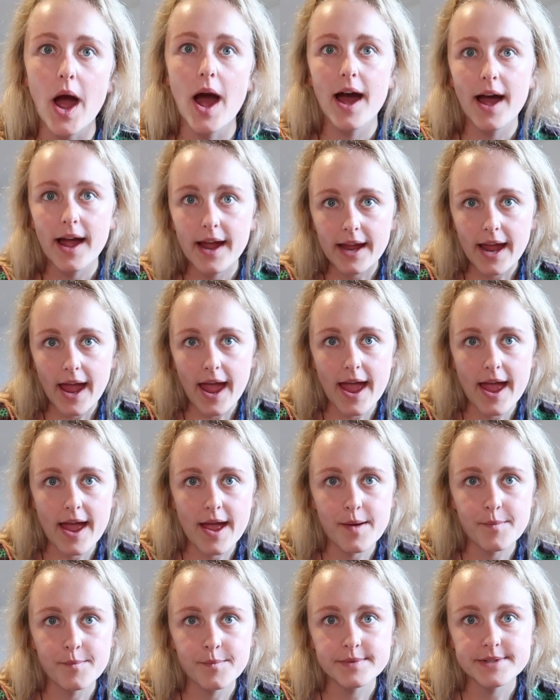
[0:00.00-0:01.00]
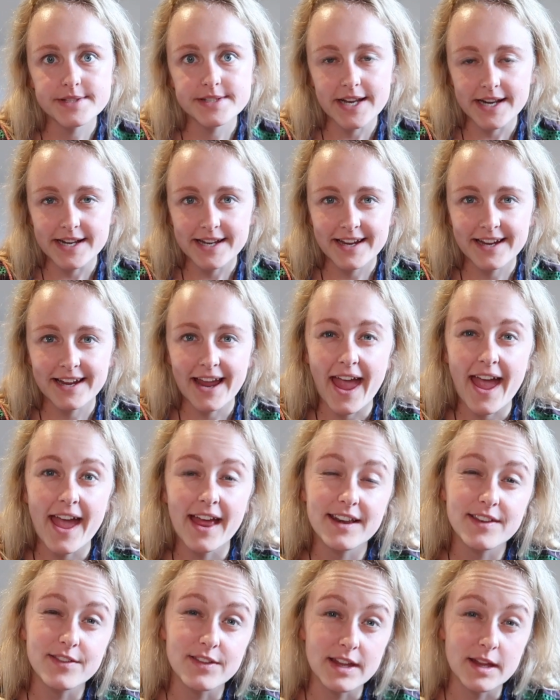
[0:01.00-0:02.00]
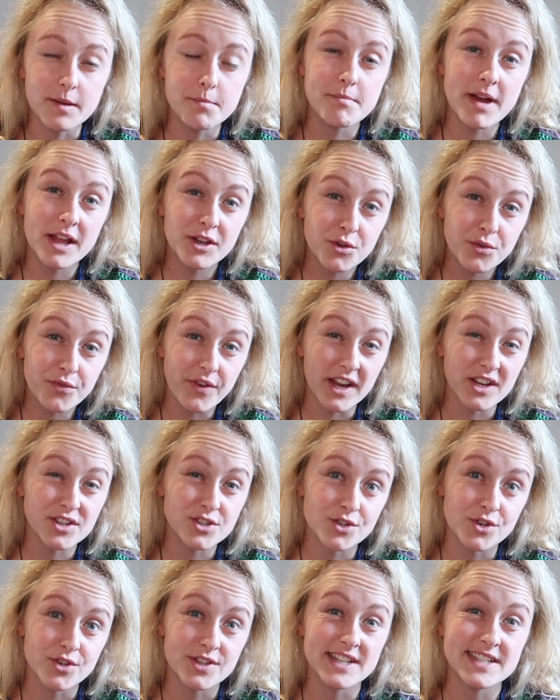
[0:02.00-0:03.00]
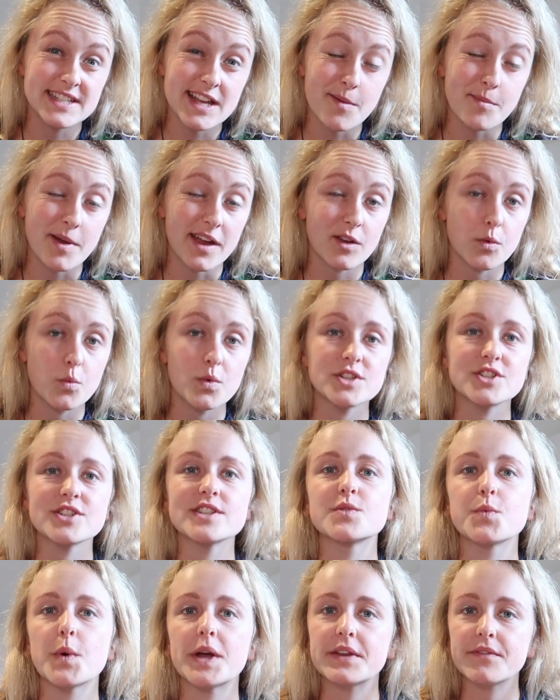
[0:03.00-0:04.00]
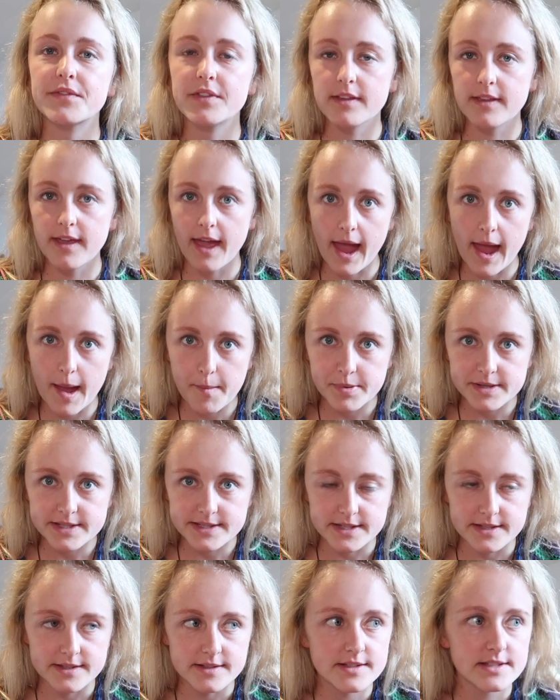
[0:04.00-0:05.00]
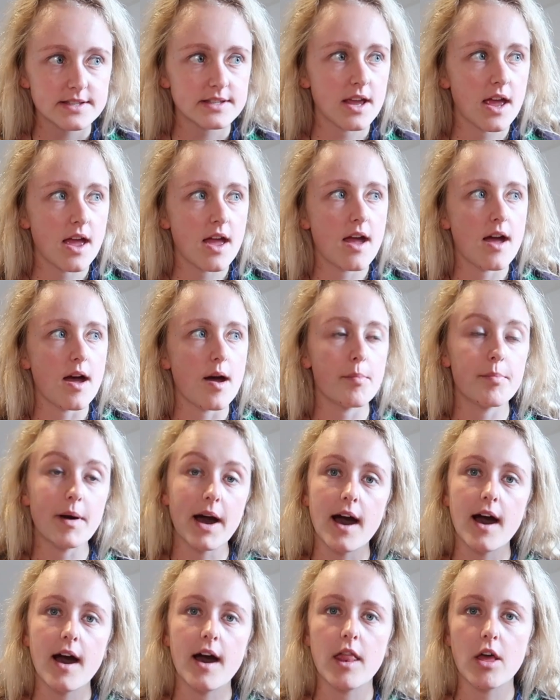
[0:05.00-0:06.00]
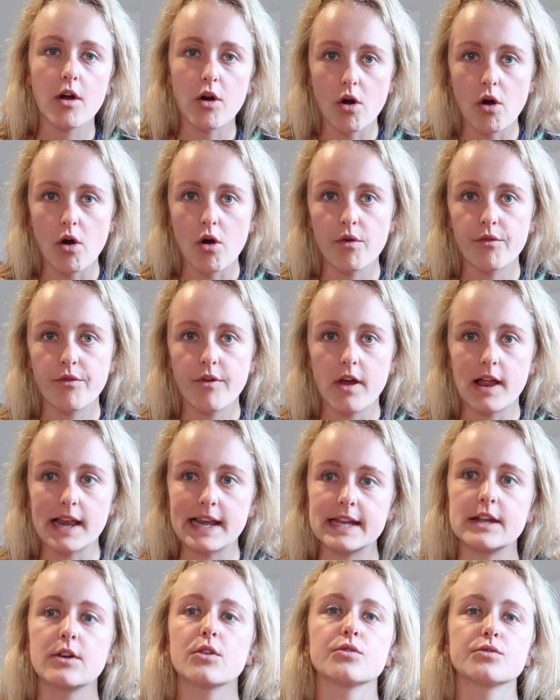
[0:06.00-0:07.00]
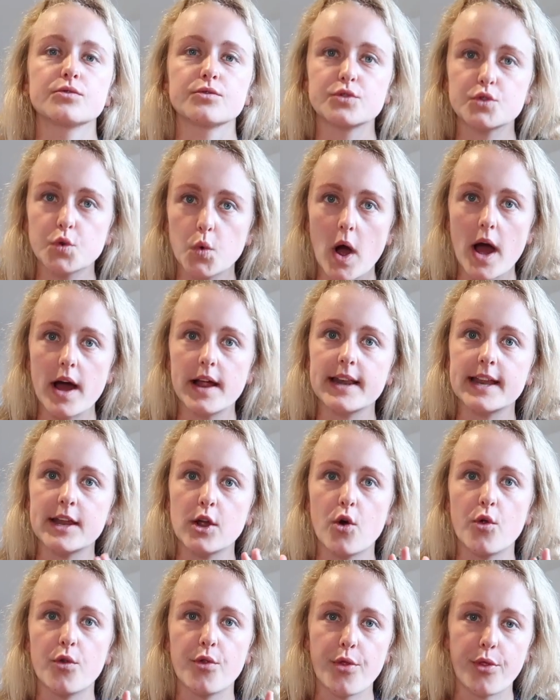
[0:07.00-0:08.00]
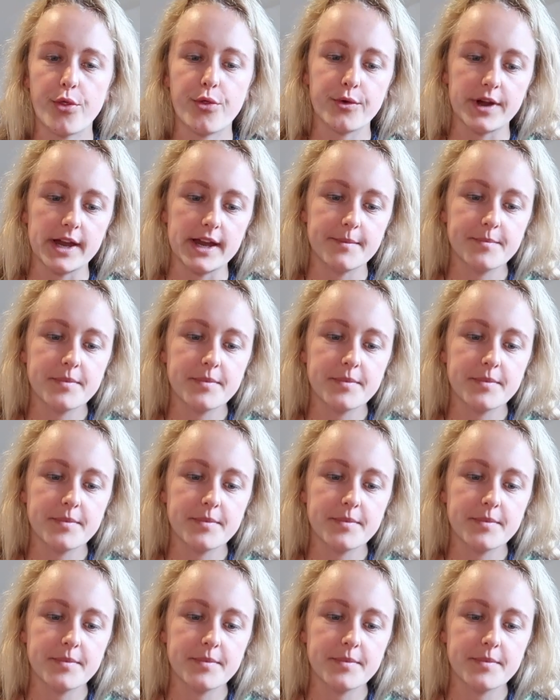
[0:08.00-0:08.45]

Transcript: I am studying at the Manufacture de Tabac, which is one of the campuses part of Lyon 3.